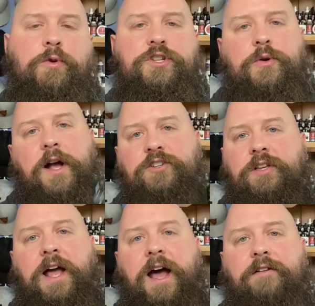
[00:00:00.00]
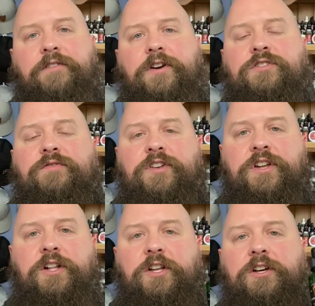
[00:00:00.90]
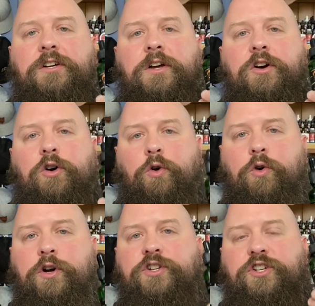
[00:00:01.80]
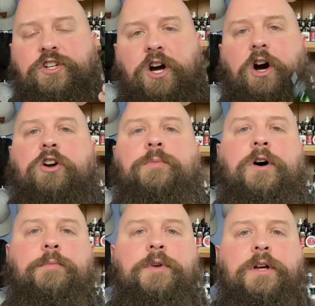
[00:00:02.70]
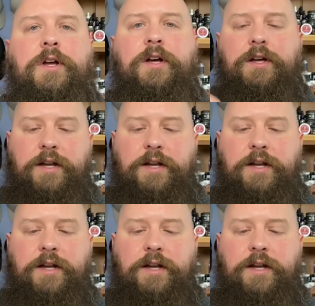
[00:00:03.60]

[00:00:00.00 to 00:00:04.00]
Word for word: What you actually have here is vanilla, orange, and cardamom.